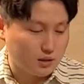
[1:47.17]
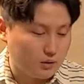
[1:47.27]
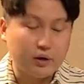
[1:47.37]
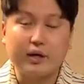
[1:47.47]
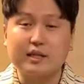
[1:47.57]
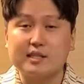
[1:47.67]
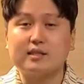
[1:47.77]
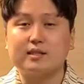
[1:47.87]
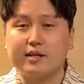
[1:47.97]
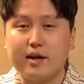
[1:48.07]
Well, it is
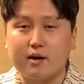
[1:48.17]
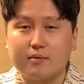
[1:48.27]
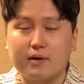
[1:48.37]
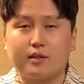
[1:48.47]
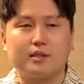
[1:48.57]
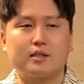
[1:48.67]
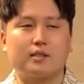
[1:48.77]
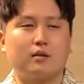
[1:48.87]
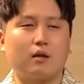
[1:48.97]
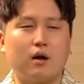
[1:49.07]
still there, but
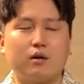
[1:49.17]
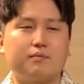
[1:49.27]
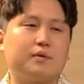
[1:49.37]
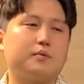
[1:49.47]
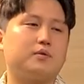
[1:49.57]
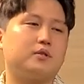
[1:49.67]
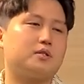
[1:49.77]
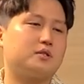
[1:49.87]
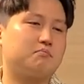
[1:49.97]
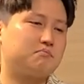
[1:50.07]
it's a lot of people
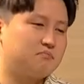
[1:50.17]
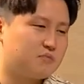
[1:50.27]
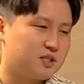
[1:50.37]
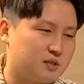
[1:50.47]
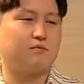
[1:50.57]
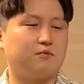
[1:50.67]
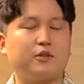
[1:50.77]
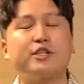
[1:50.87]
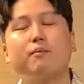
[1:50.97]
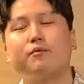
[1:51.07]
just you know, for
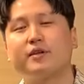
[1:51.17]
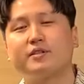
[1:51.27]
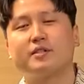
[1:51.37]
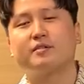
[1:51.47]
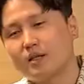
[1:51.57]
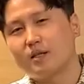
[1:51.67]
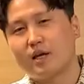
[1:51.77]
some reason,